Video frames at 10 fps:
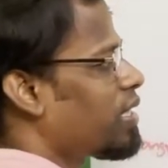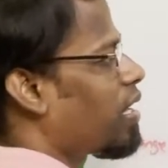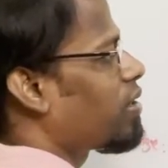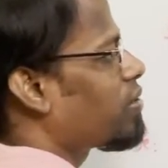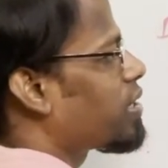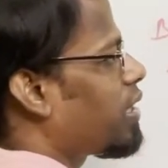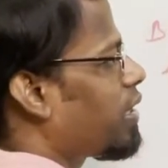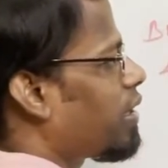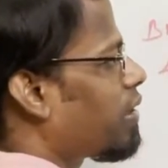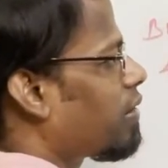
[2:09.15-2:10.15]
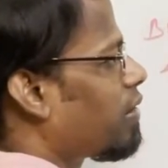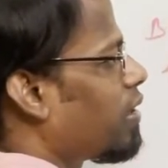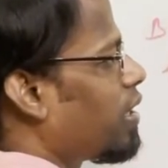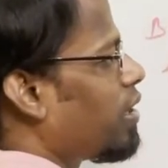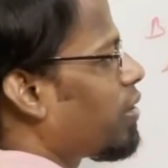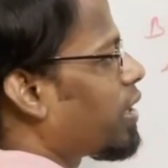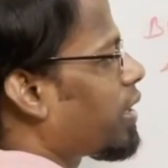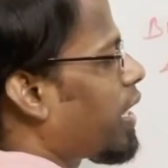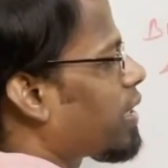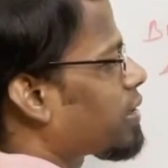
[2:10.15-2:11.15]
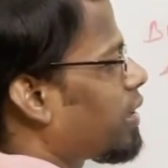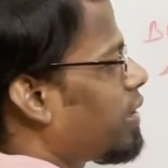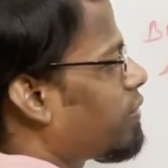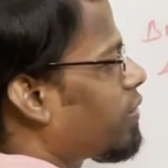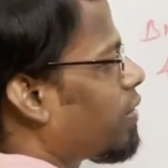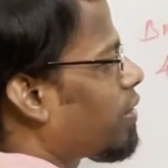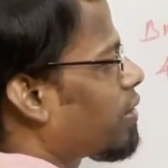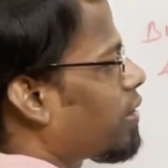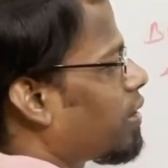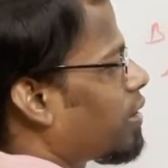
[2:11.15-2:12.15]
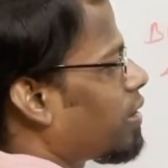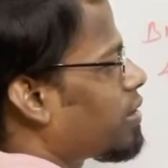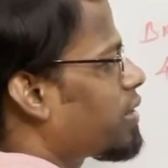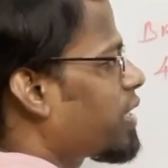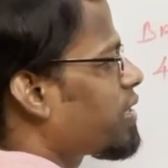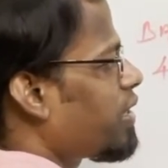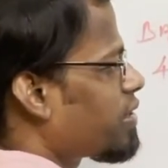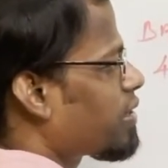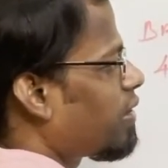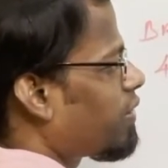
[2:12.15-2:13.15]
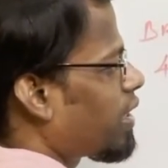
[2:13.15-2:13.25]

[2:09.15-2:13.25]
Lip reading: Now you see here, you can cancel it for 60 itself.